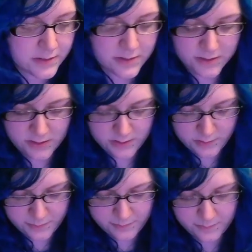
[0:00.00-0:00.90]
the
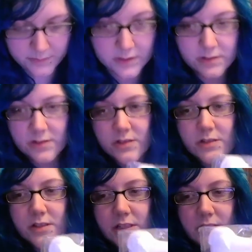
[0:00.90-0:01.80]
soap just
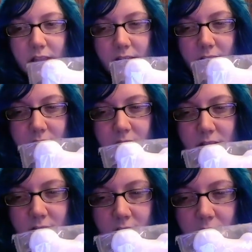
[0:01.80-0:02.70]
looks like this.
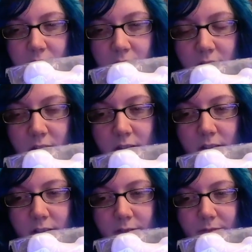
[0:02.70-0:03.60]

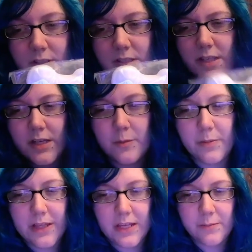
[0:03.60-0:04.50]
Just like a
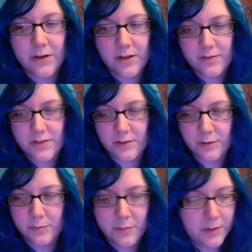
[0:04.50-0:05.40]
plain bar of
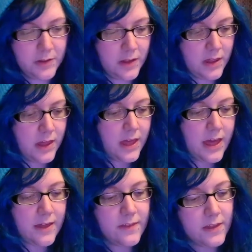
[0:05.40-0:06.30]
soap.
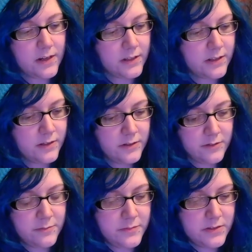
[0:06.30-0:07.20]
And then it
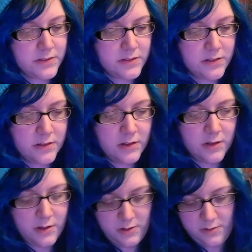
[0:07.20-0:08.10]
comes
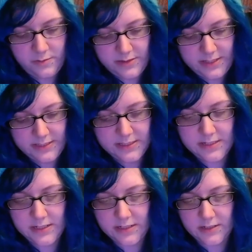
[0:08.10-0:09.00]
with these
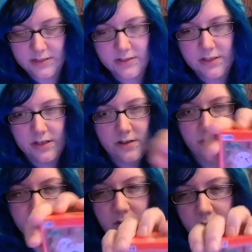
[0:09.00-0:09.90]
stickers, like on the
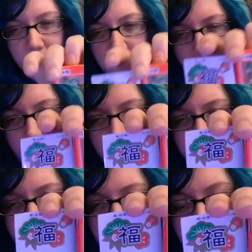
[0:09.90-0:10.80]
front of the
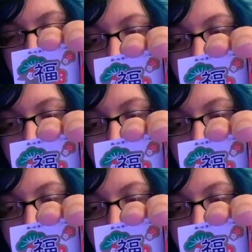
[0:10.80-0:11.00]
box,